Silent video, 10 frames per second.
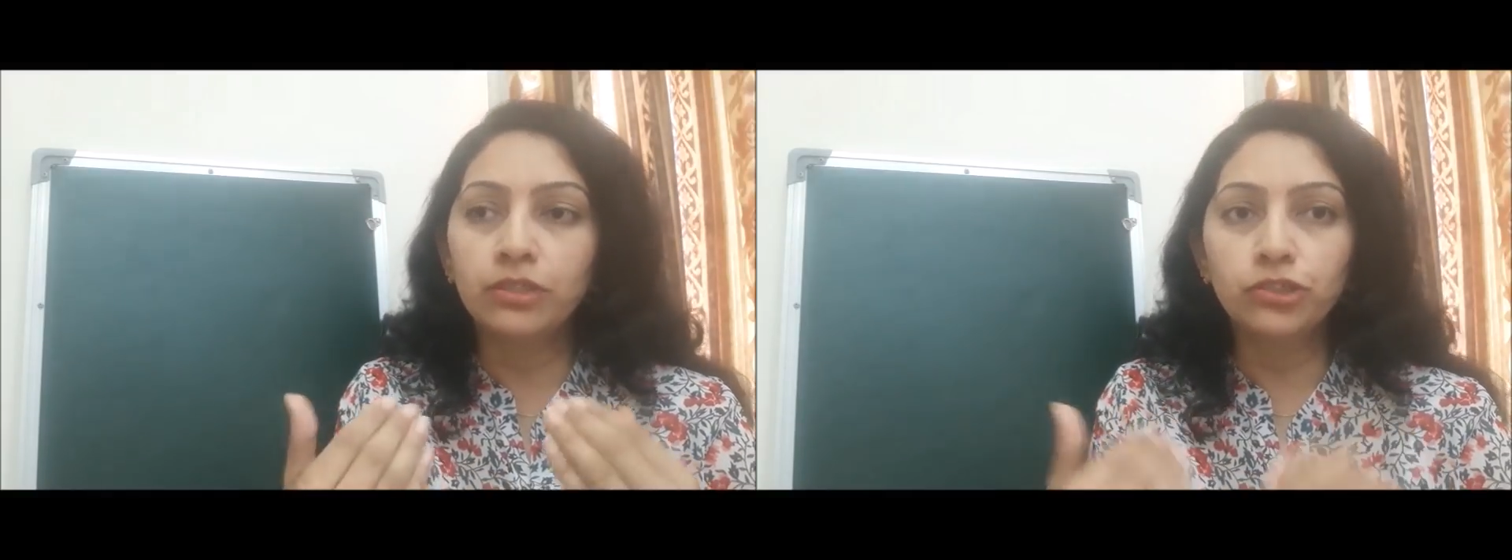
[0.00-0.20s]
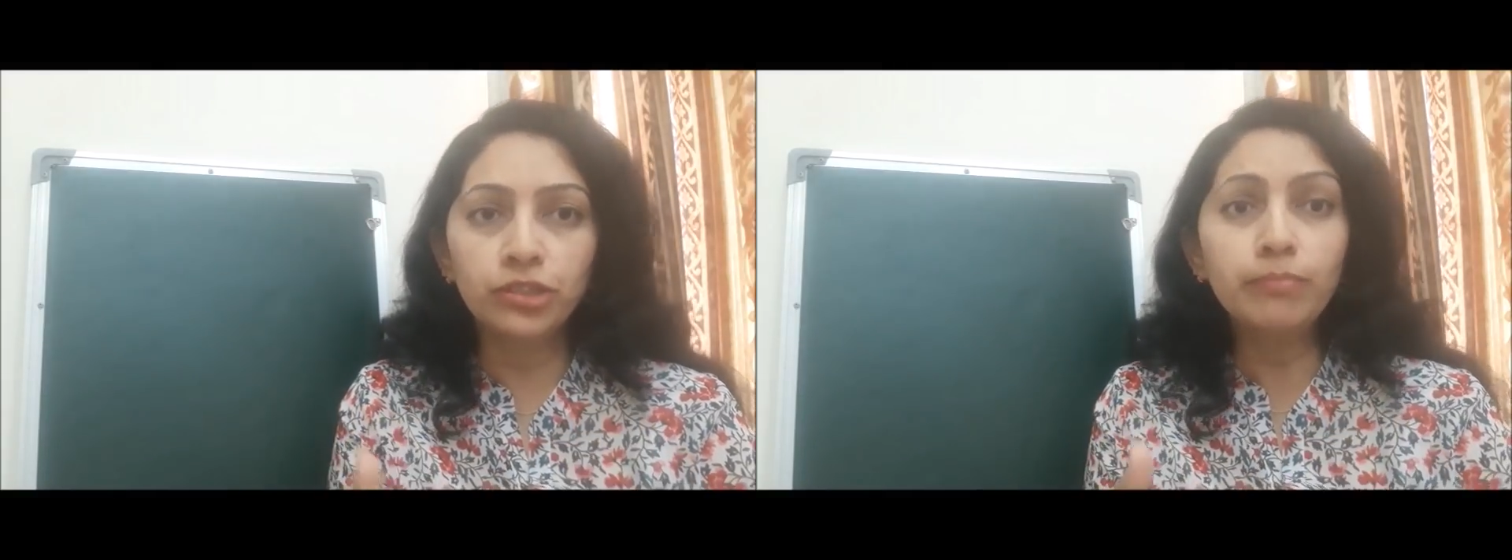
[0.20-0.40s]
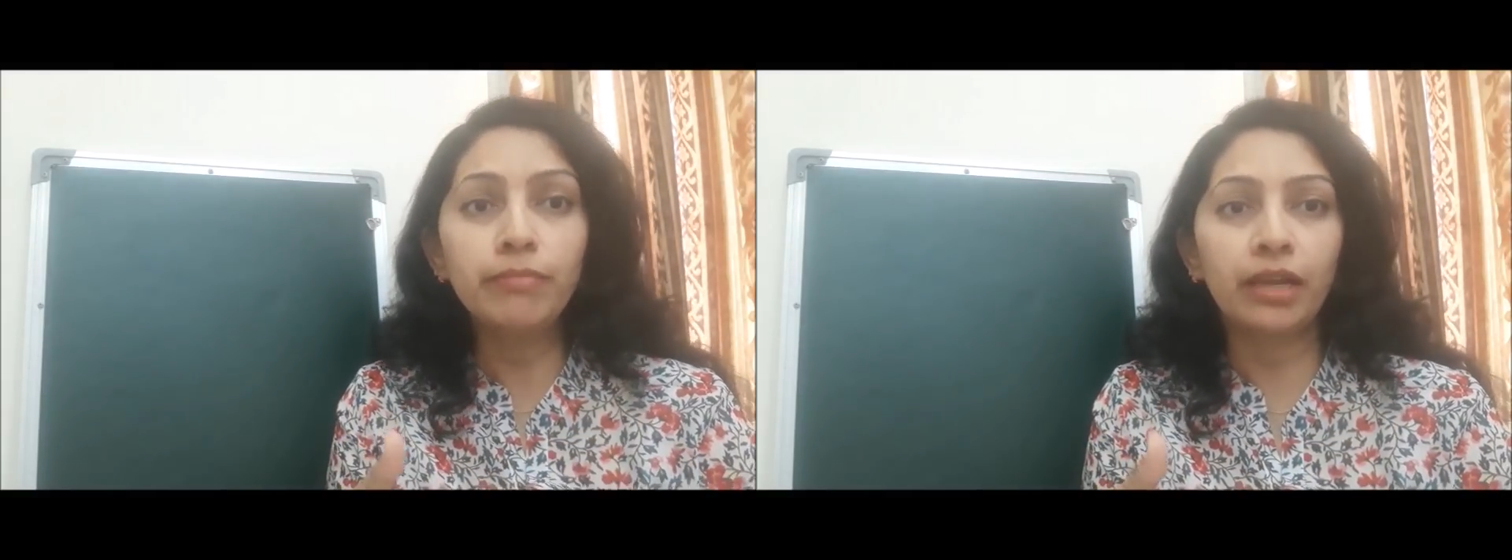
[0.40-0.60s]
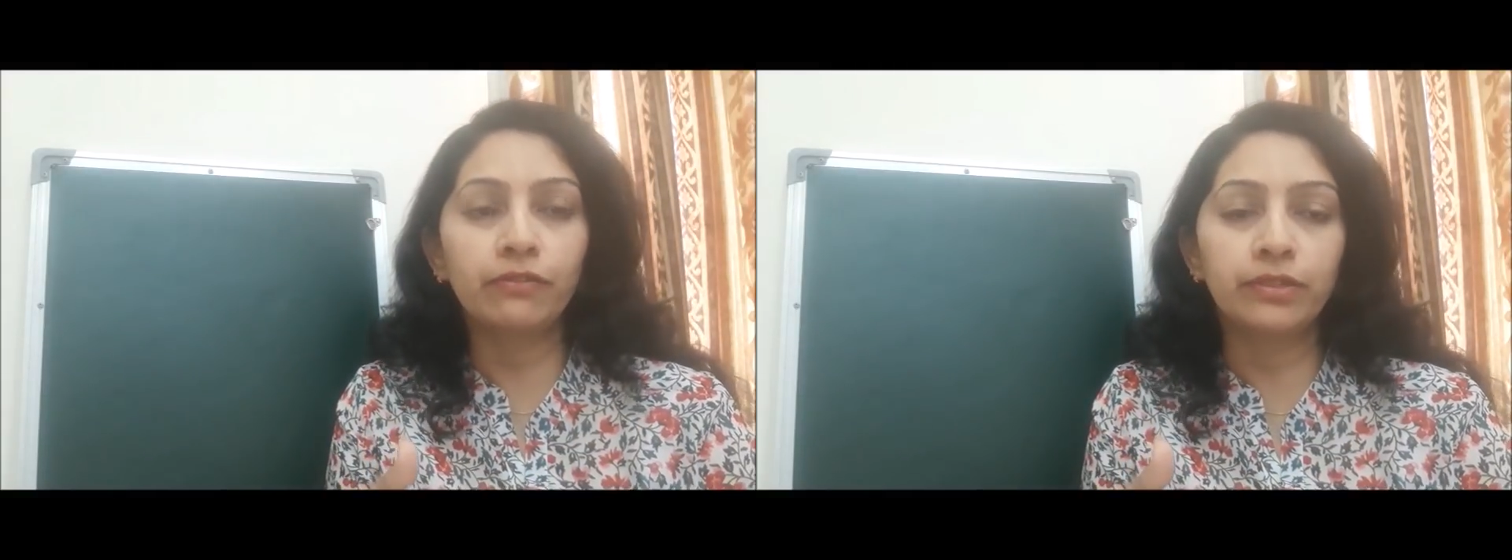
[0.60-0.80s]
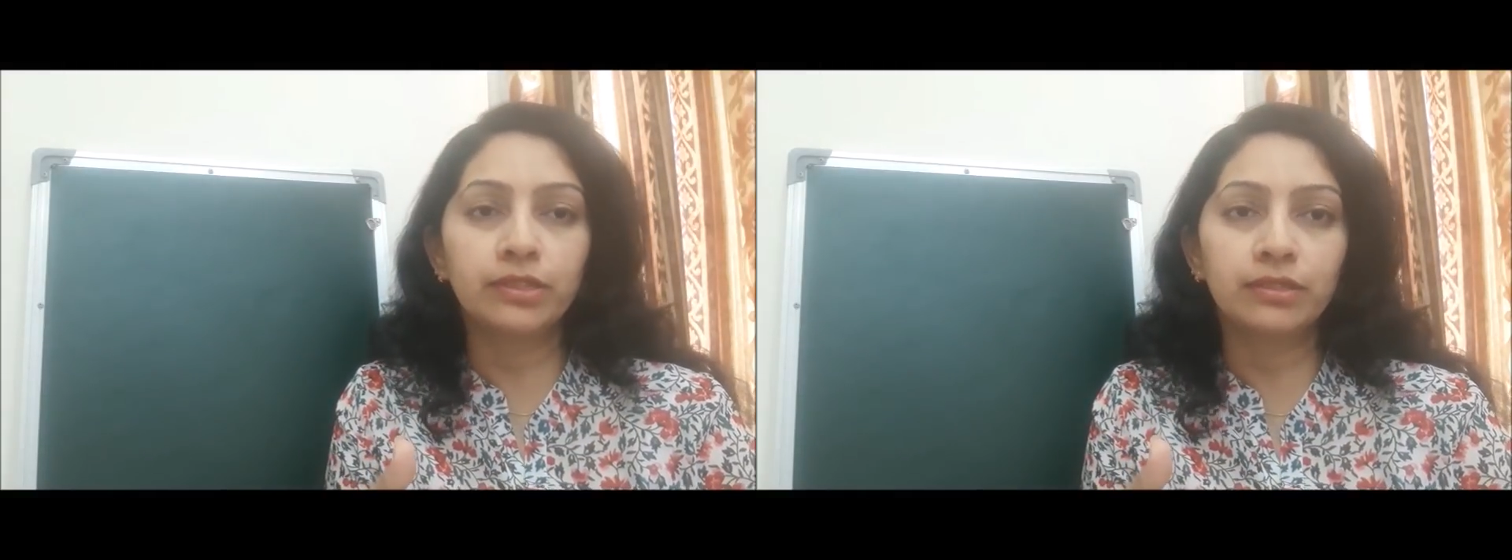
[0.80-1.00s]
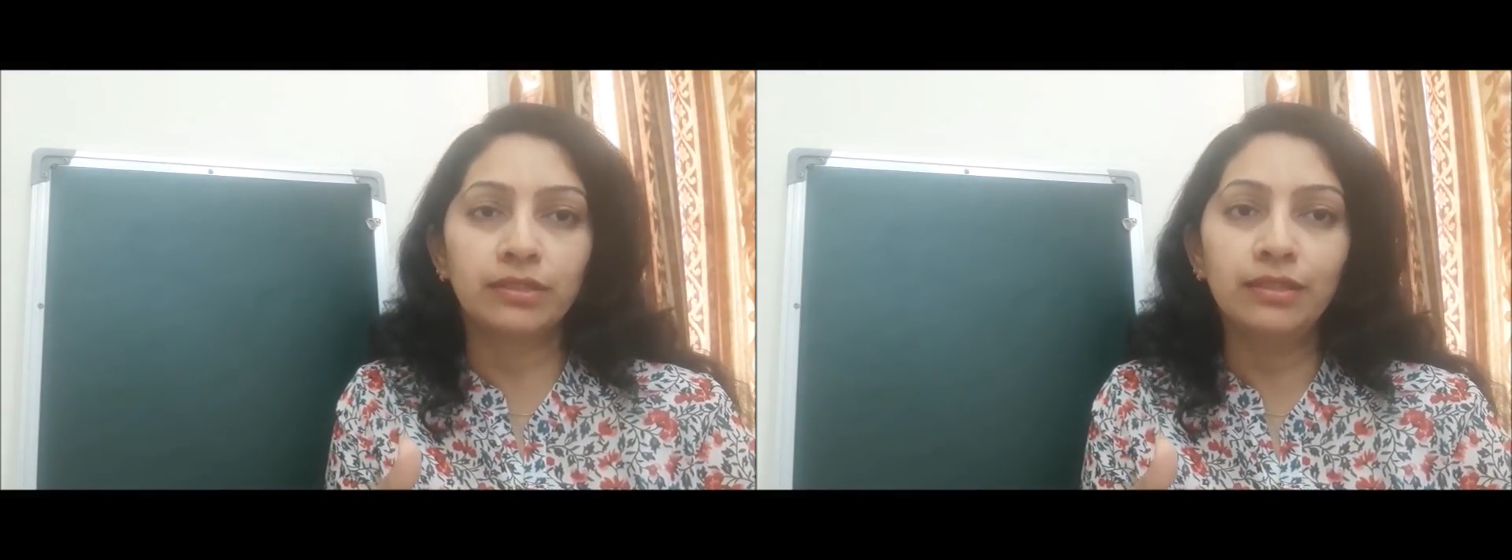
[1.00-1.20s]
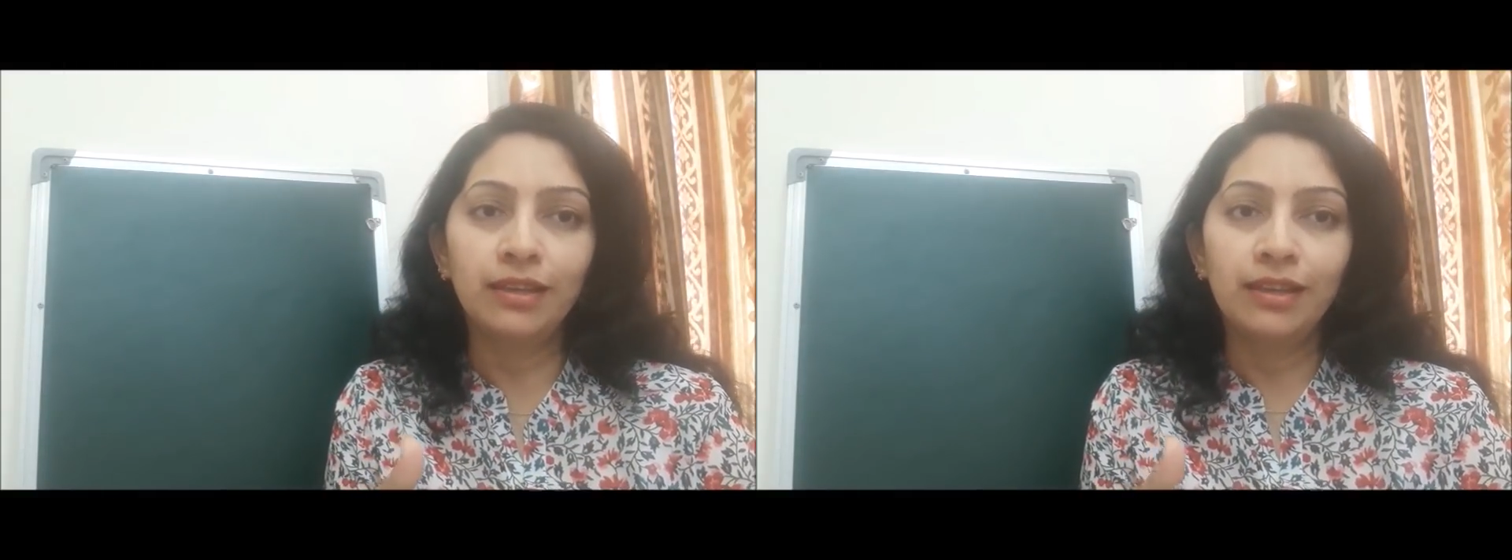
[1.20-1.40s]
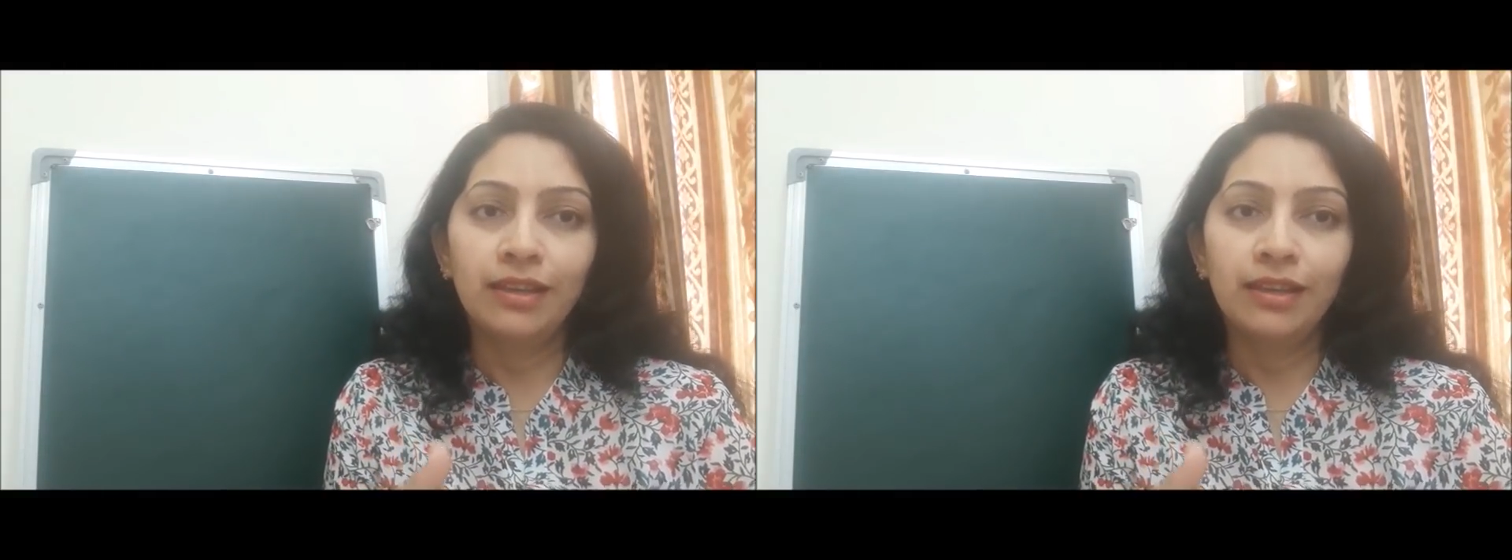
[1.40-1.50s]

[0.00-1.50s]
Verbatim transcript: jim macpherson